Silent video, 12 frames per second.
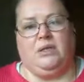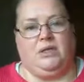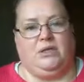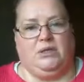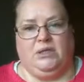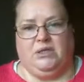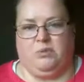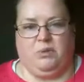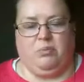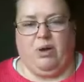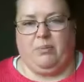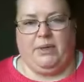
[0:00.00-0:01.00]
then you need to
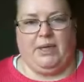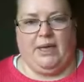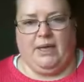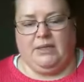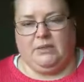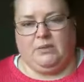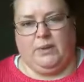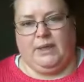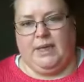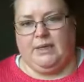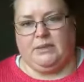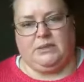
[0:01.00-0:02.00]
be prepping ahead at the
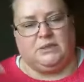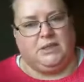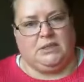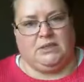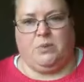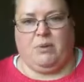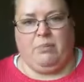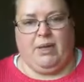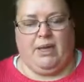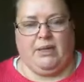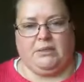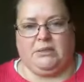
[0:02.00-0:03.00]
weekends. You tend to prep
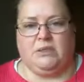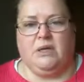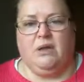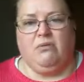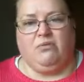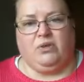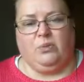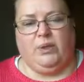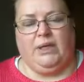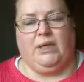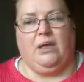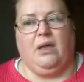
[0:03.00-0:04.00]
ahead for the
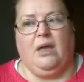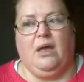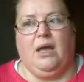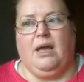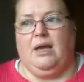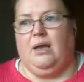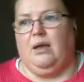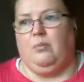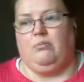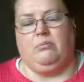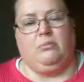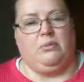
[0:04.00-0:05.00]
week.
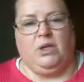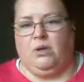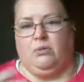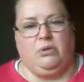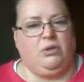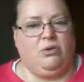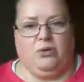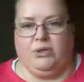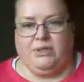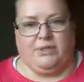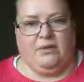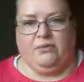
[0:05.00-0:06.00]
You know
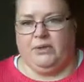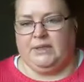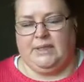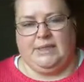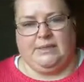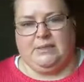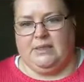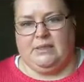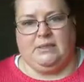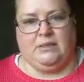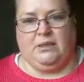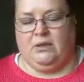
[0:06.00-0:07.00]
yourself what the list
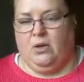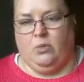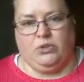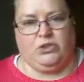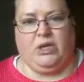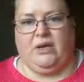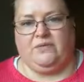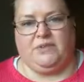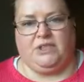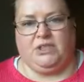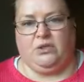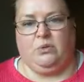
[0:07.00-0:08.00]
is. You know what you have
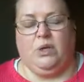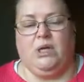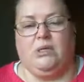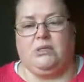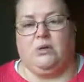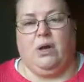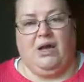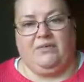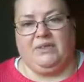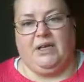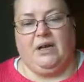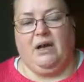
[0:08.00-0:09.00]
to do. So
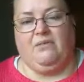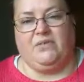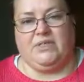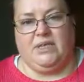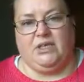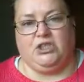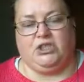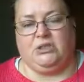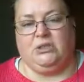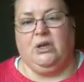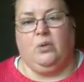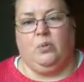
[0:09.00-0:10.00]
having that
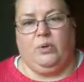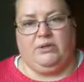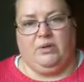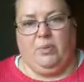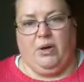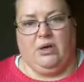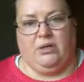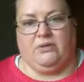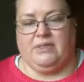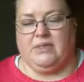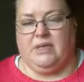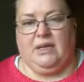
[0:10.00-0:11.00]
conversation with your
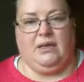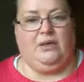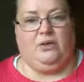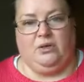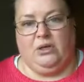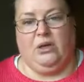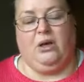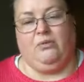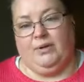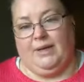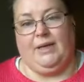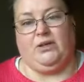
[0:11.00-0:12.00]
partner and saying, look, I
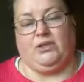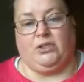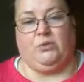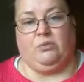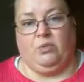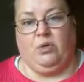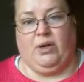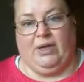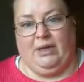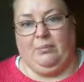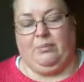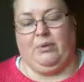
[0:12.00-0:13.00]
really could do with more
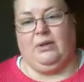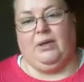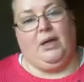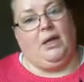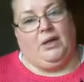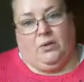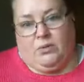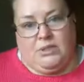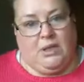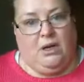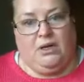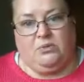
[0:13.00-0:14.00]
help. I know
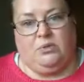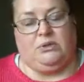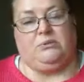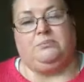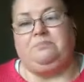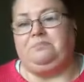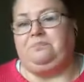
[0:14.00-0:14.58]
it's a hard one